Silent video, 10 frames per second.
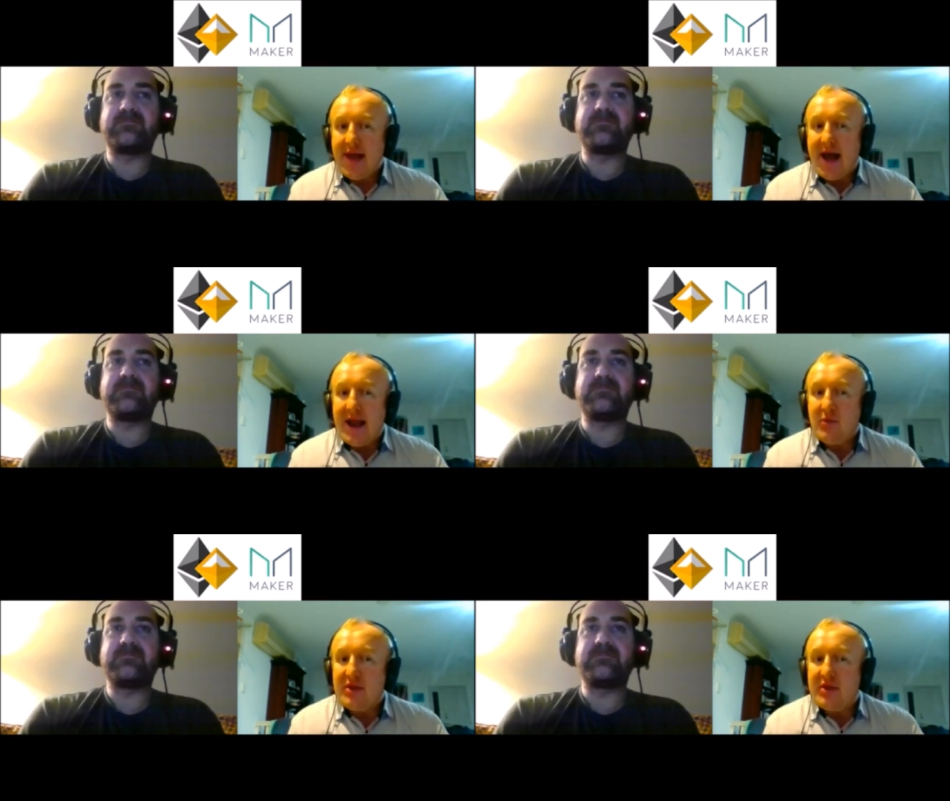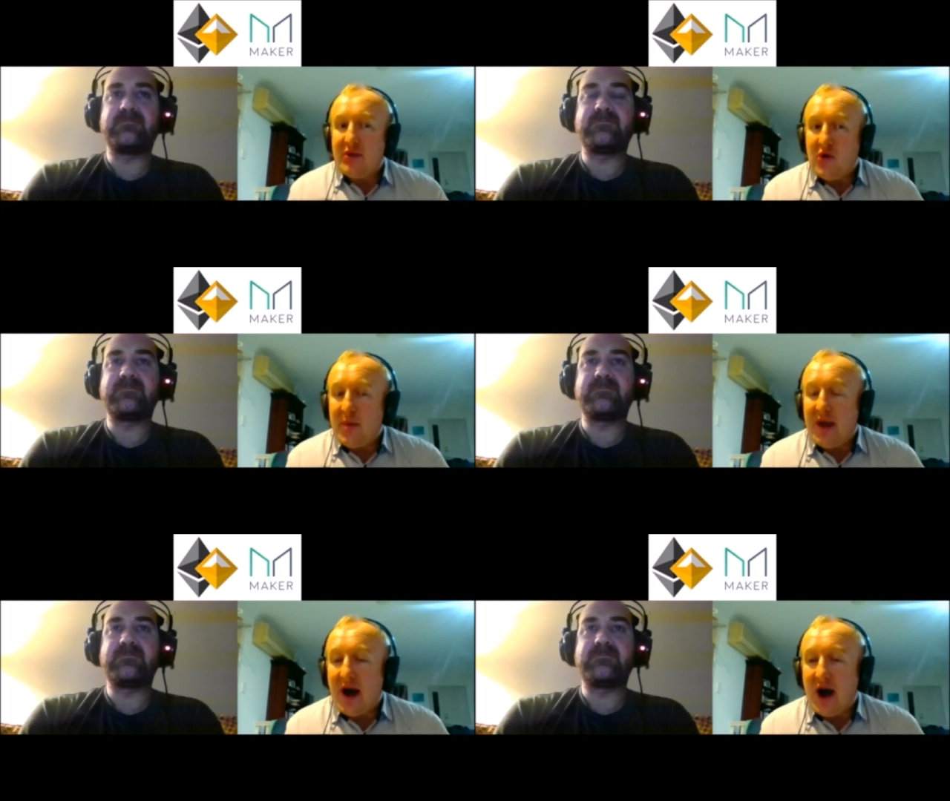Speaker 1: and it would still
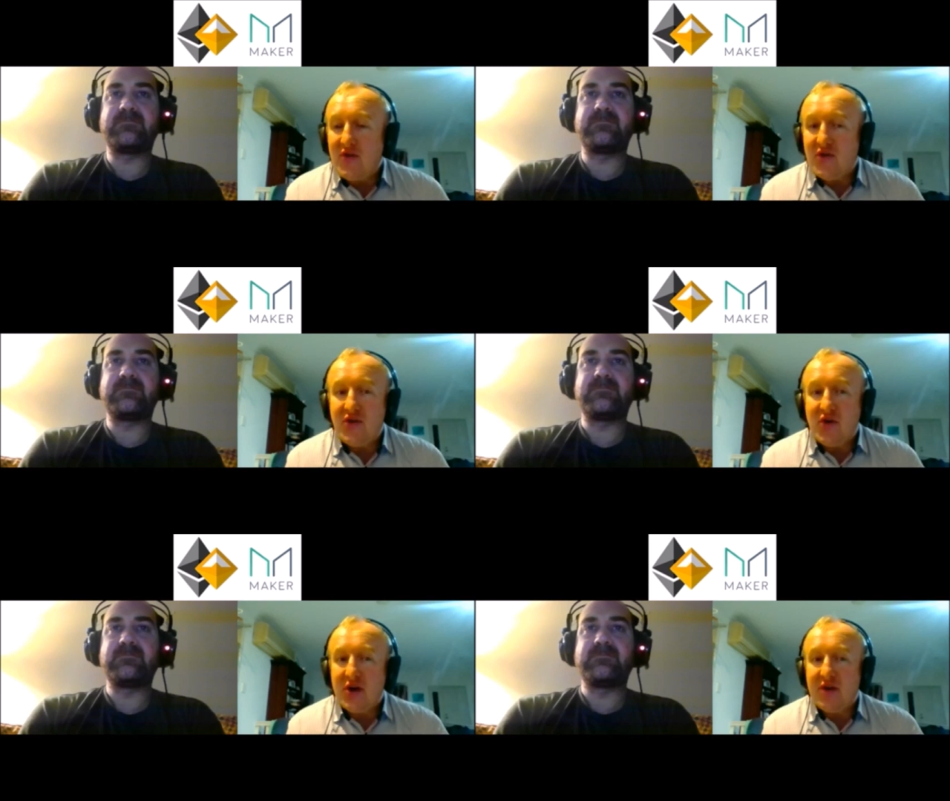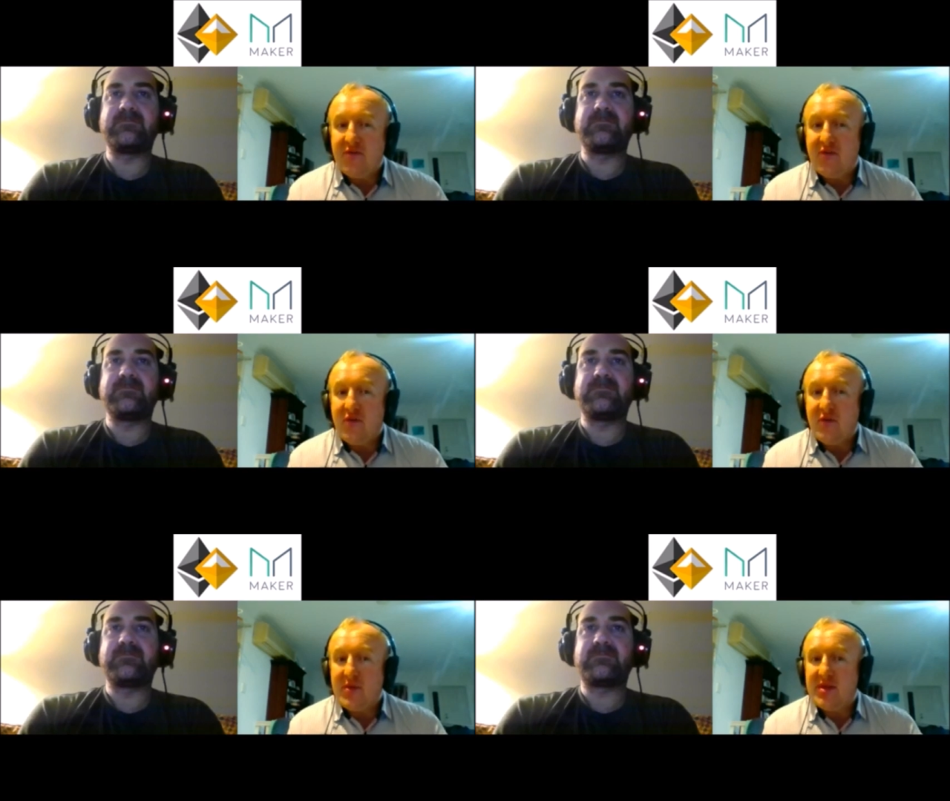be
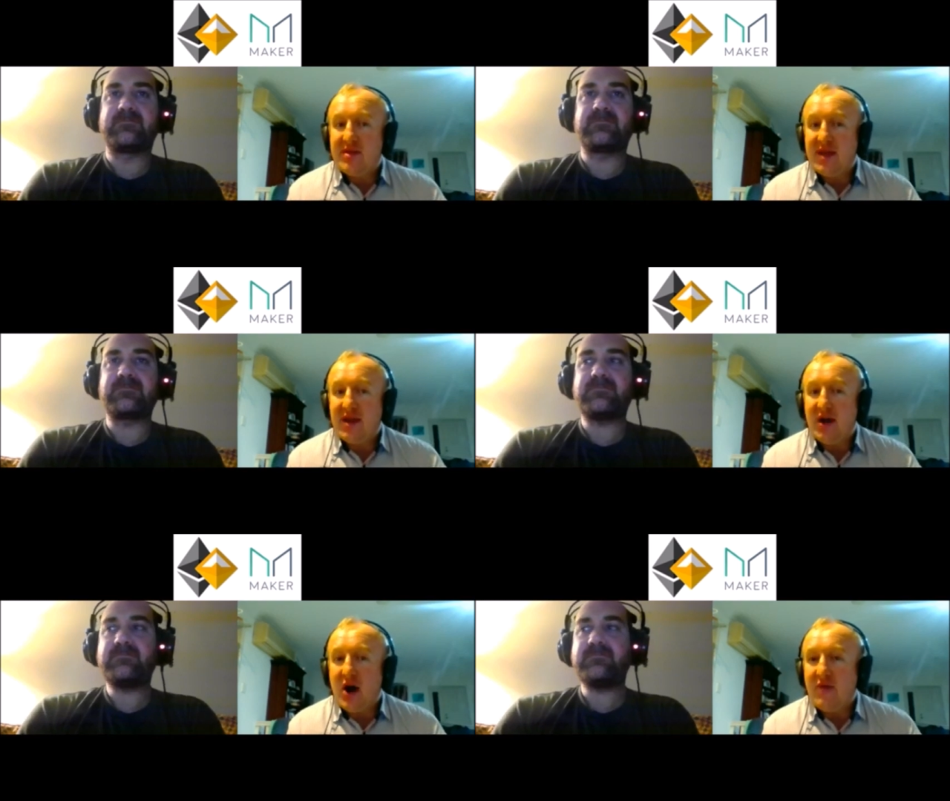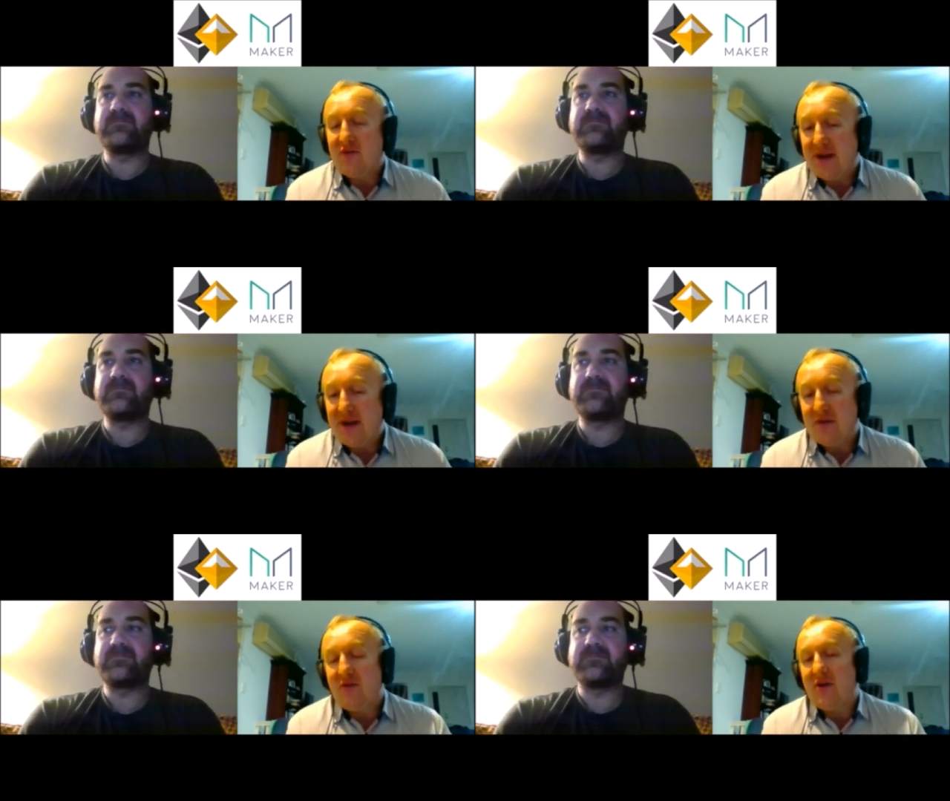194%
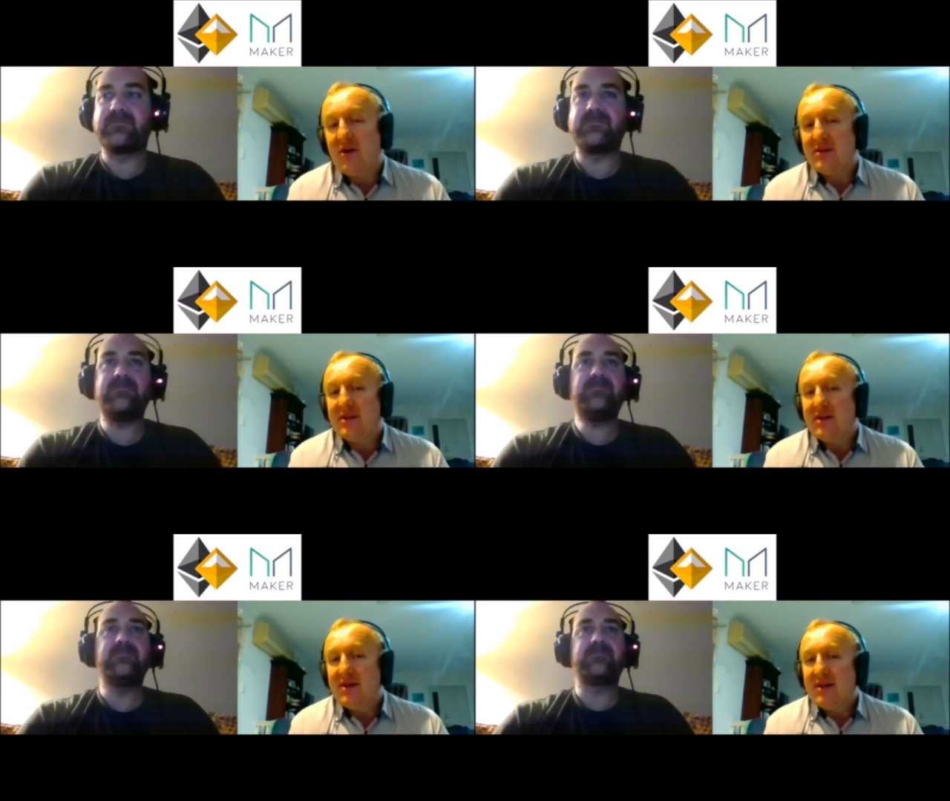over-collateralized.